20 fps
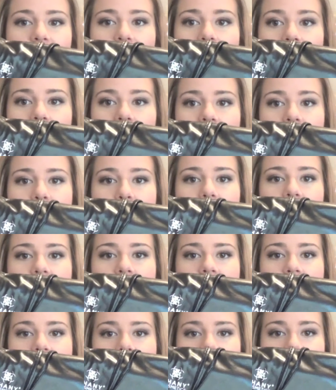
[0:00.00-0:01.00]
all of the
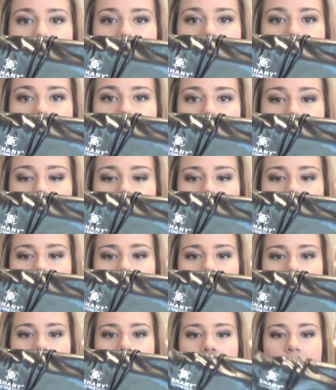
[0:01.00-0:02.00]
brushes, the 32
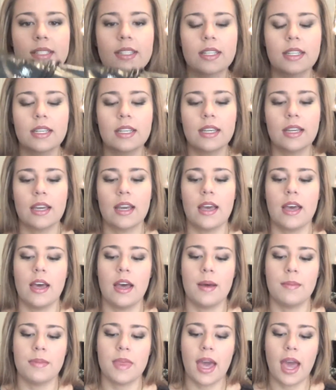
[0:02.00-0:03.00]
brushes
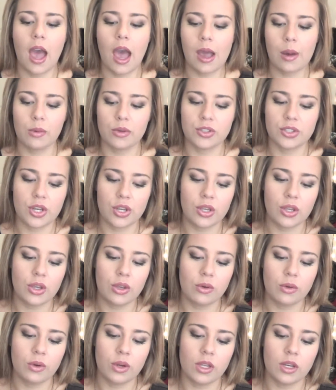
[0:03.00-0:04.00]
that I will show
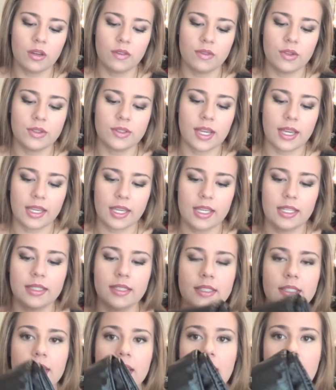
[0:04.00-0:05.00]
you in a few
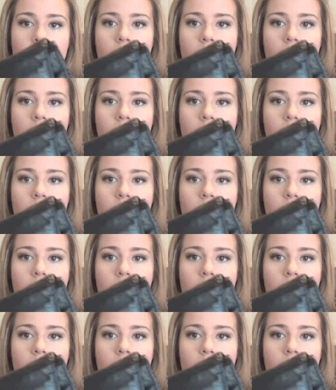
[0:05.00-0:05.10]
seconds.